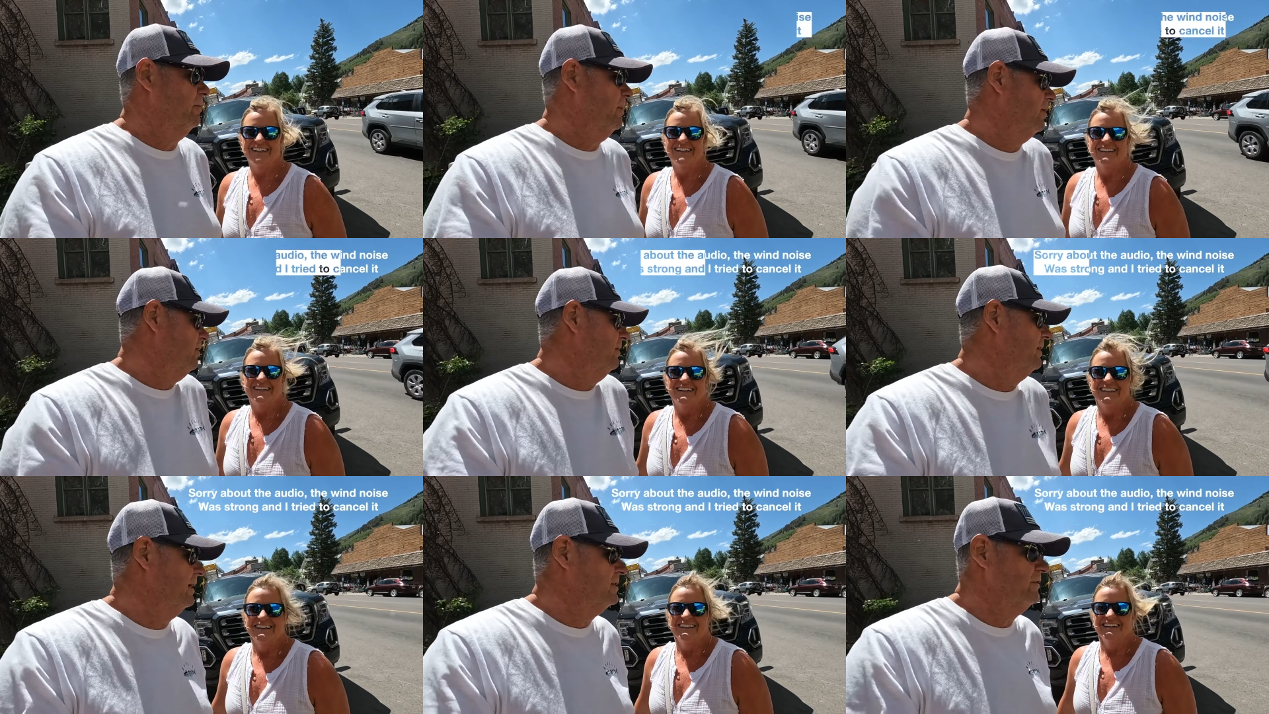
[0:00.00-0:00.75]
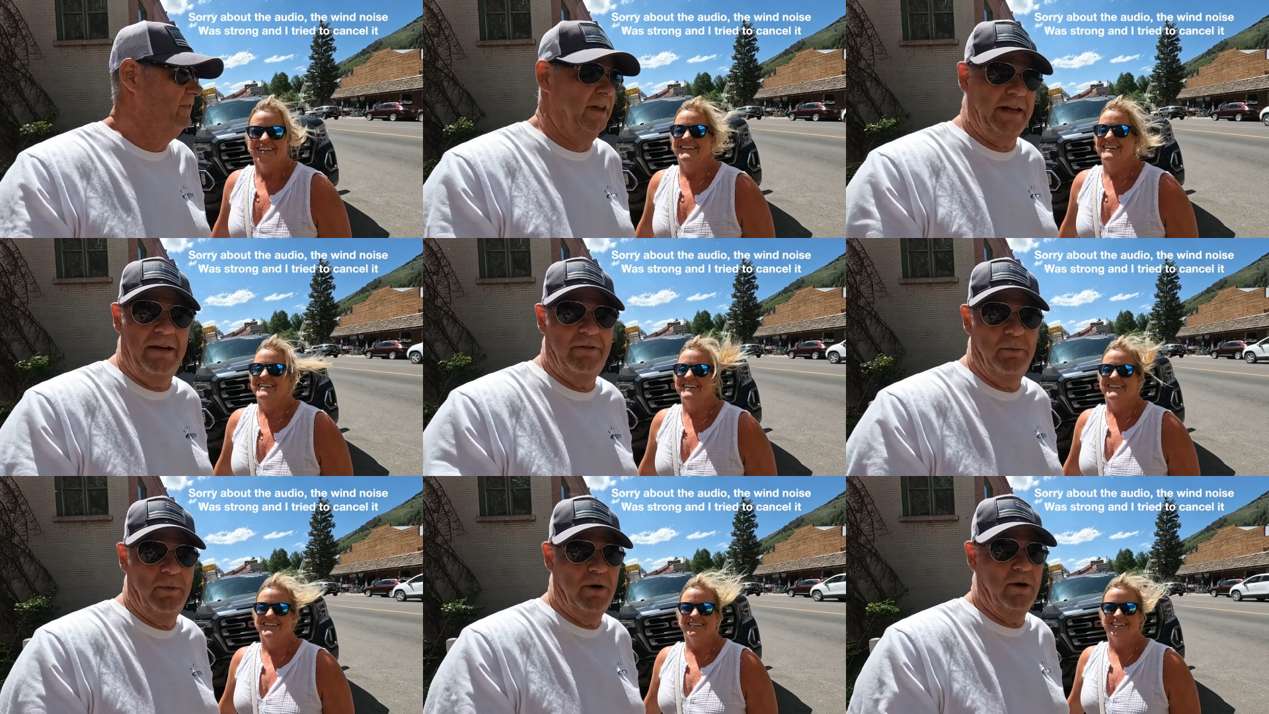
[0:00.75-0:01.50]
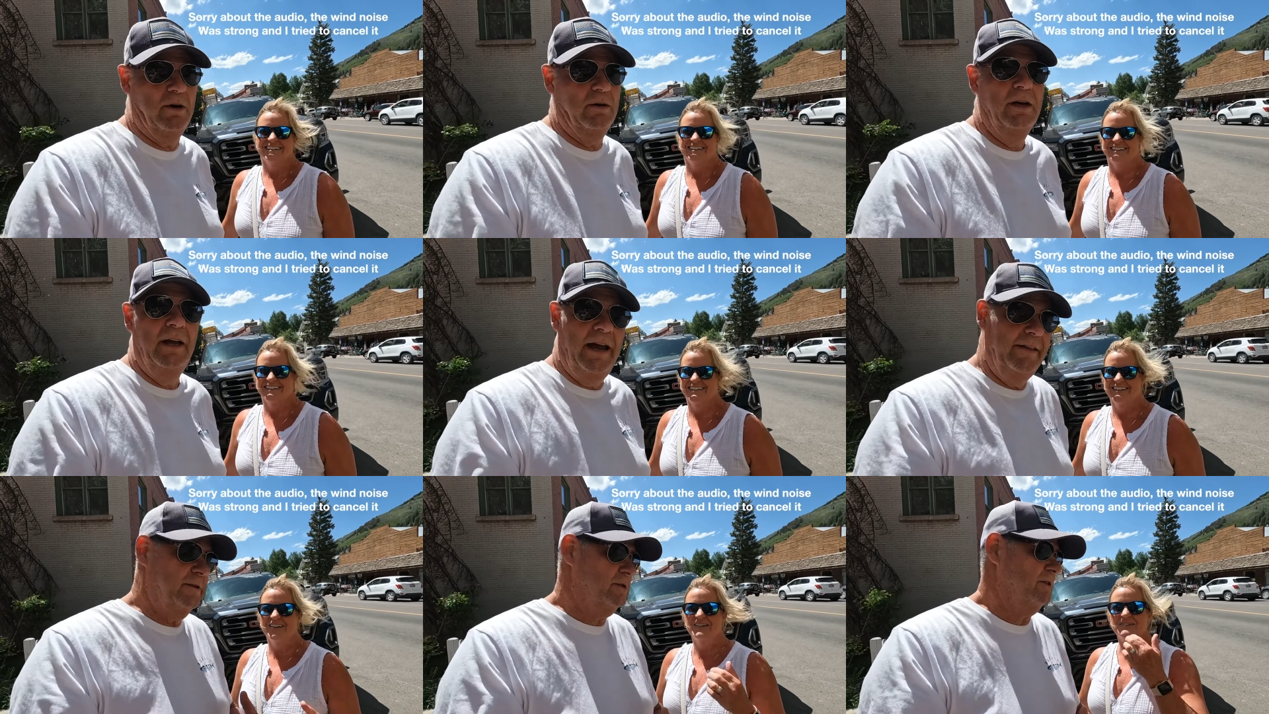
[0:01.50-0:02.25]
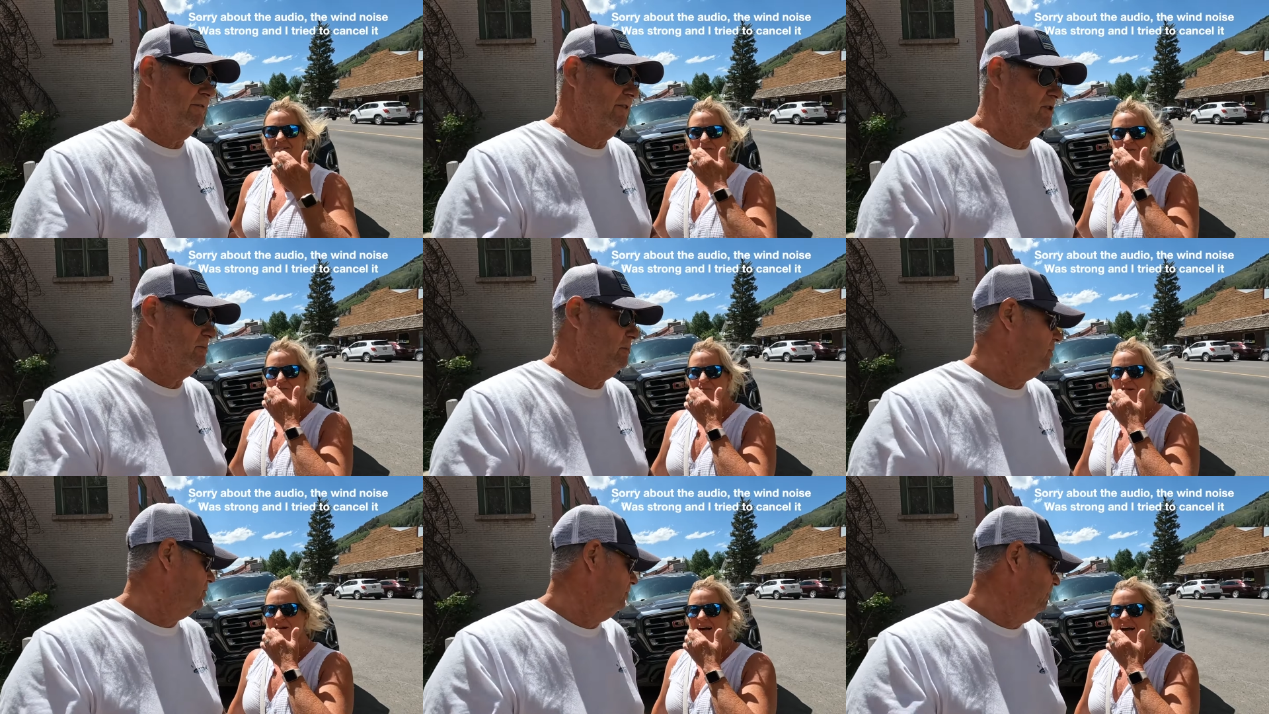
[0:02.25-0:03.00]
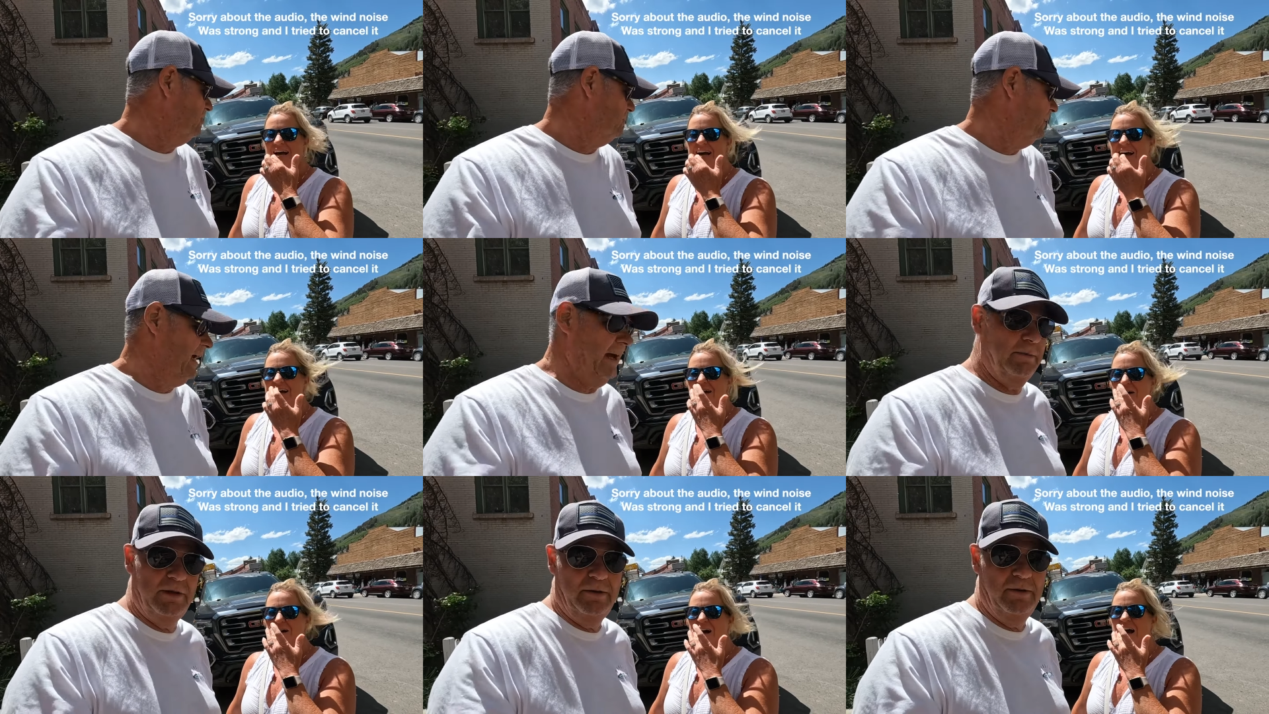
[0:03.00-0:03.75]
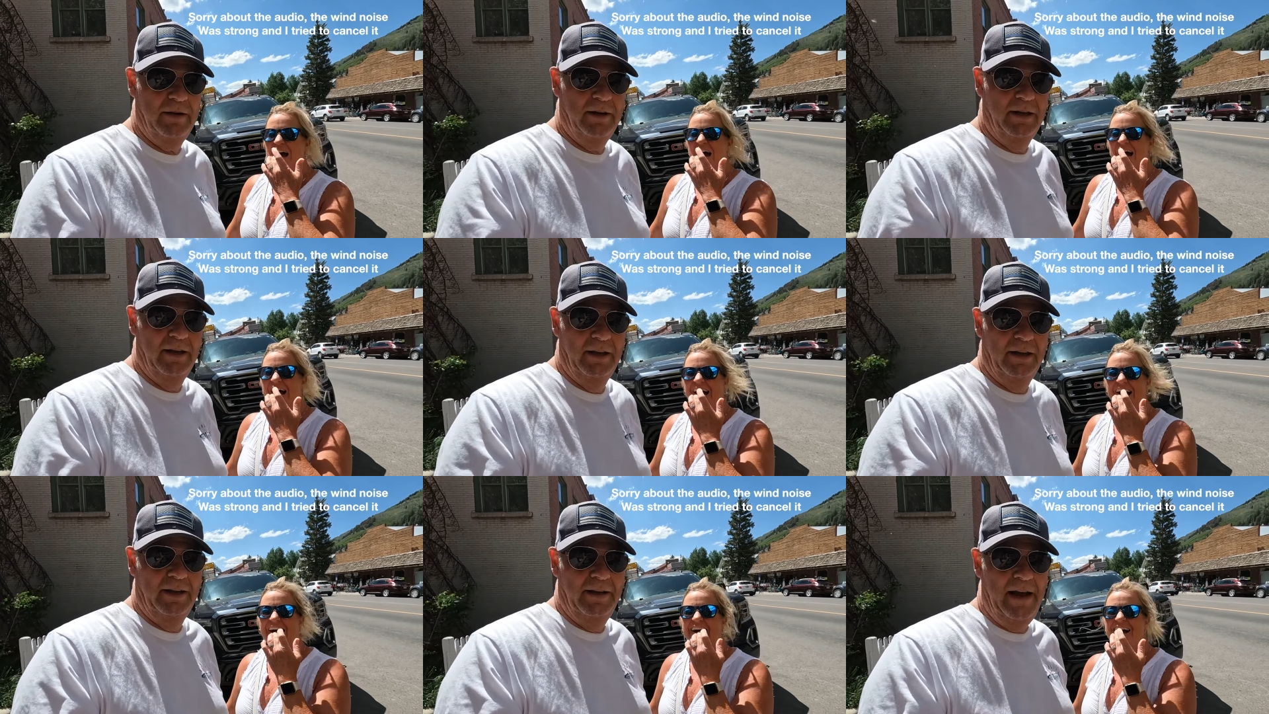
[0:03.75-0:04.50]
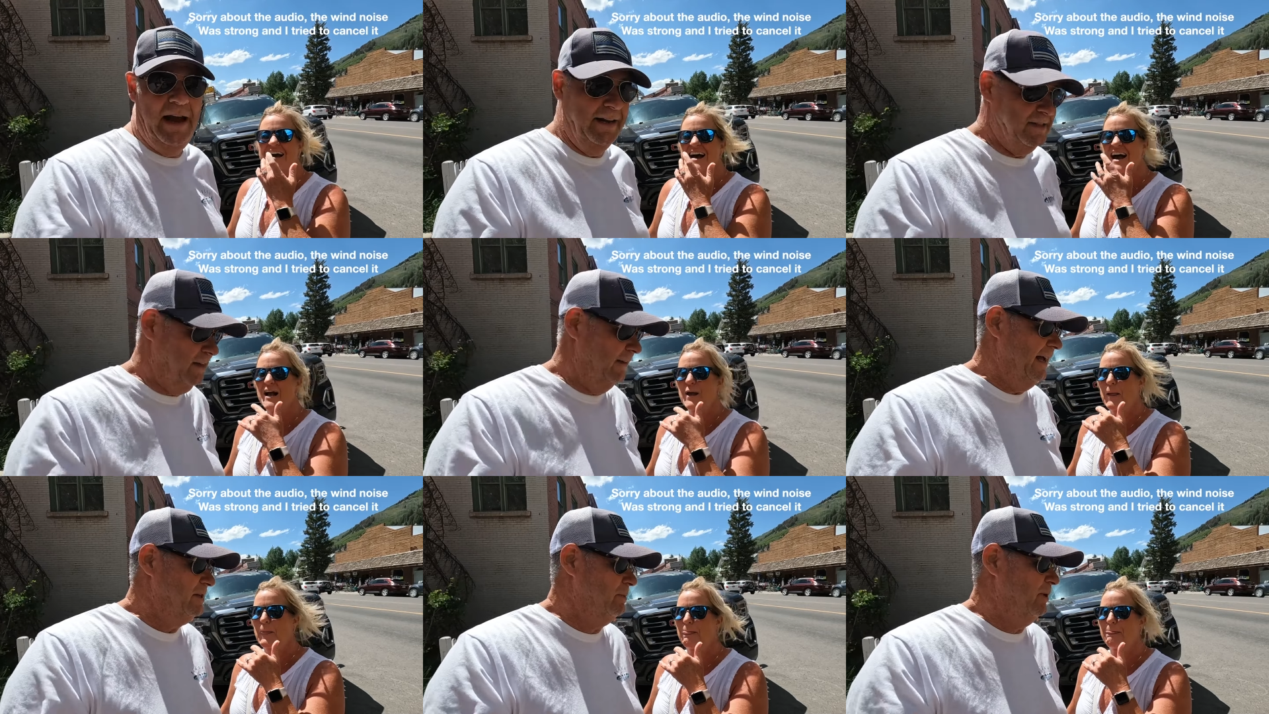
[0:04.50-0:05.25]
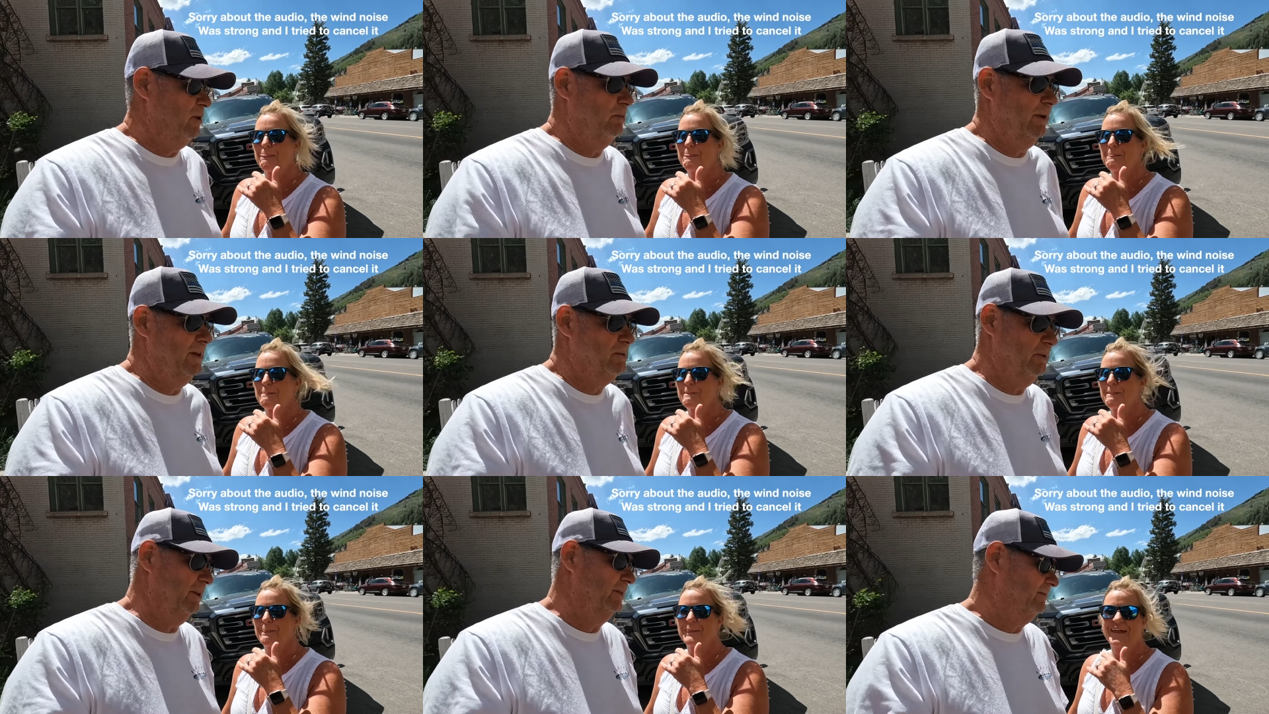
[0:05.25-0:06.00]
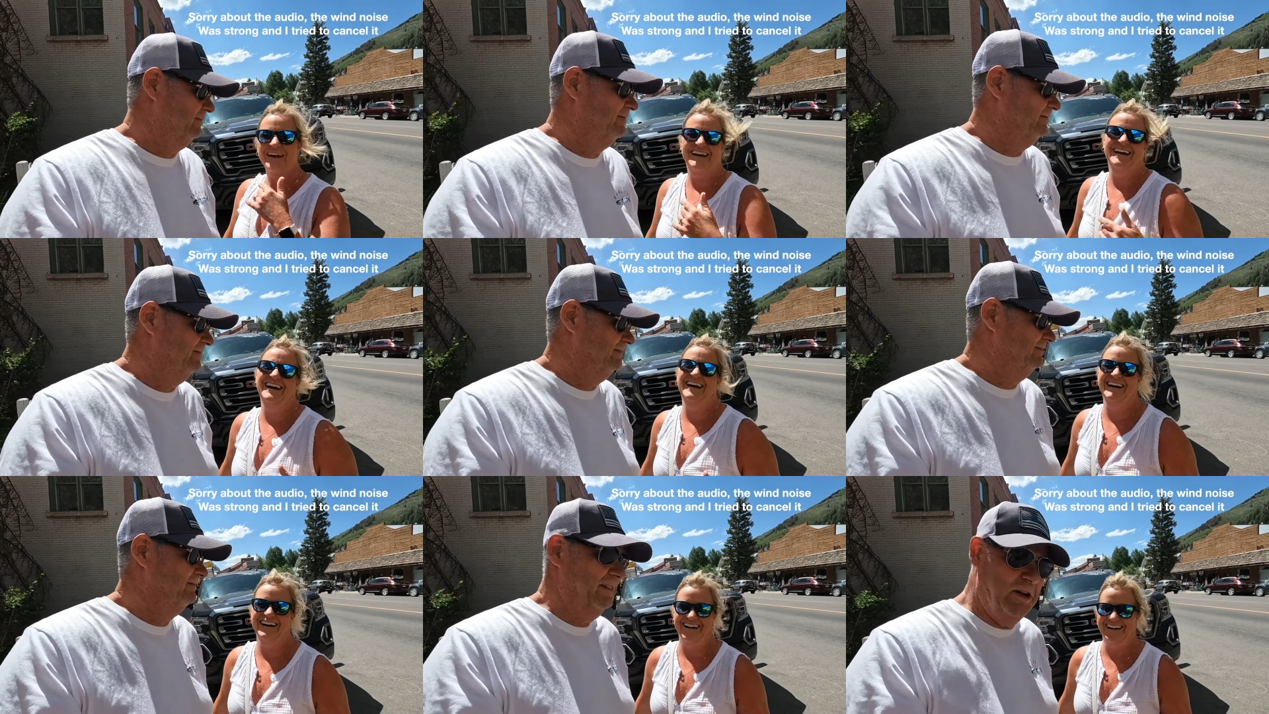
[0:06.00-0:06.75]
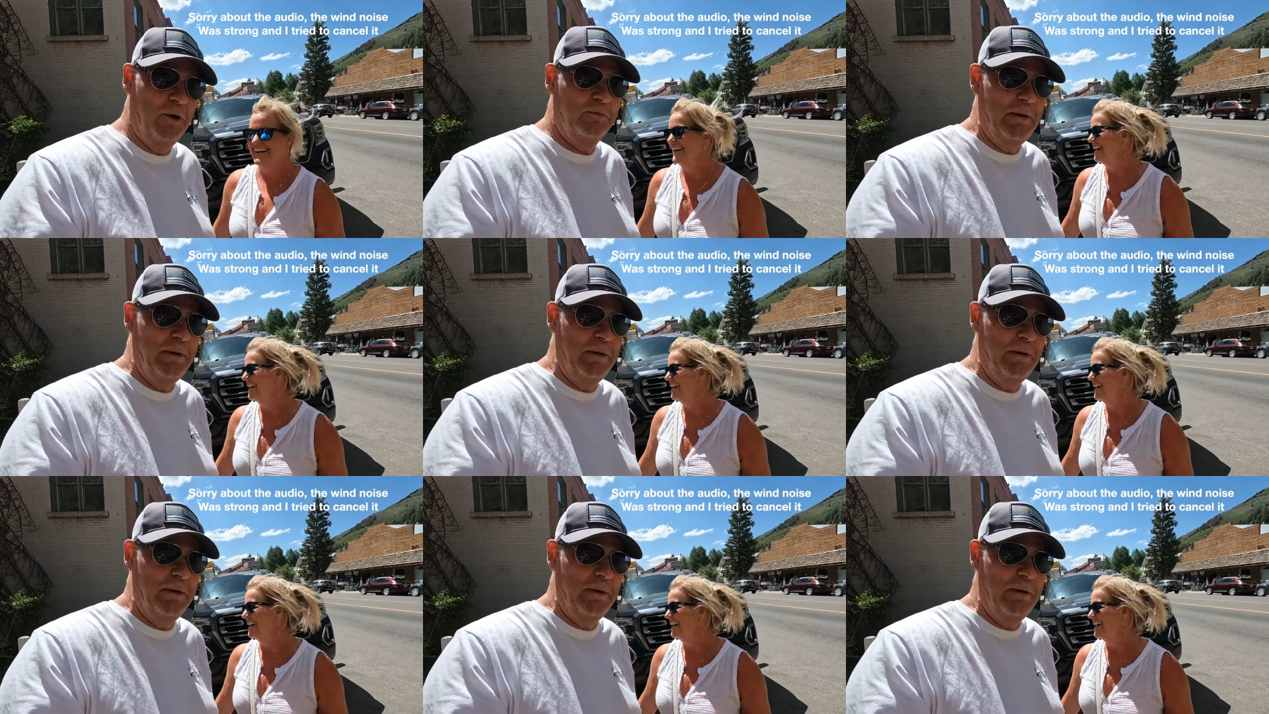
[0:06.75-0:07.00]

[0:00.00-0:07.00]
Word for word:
Speaker 1: a burger. You know, I just feel like having a burger. And this is the first burger place we came to, and it's the last burger place we'll go